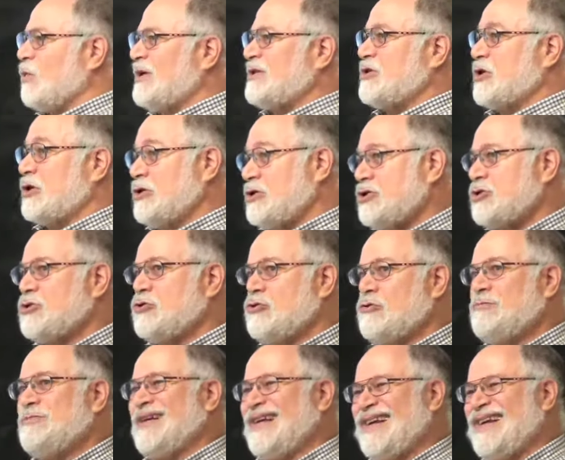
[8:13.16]
what's
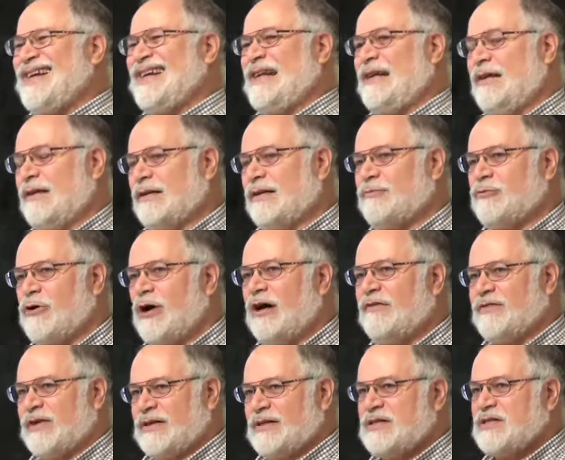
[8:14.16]
consumed in the
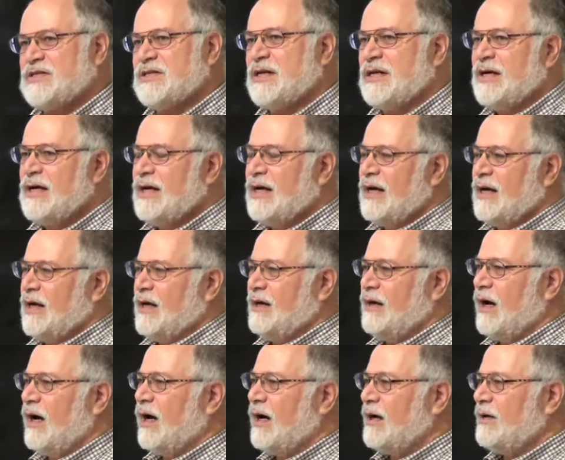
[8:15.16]
province.
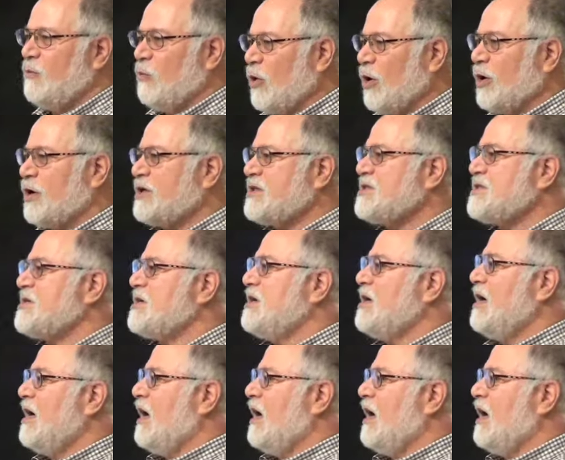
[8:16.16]
Works,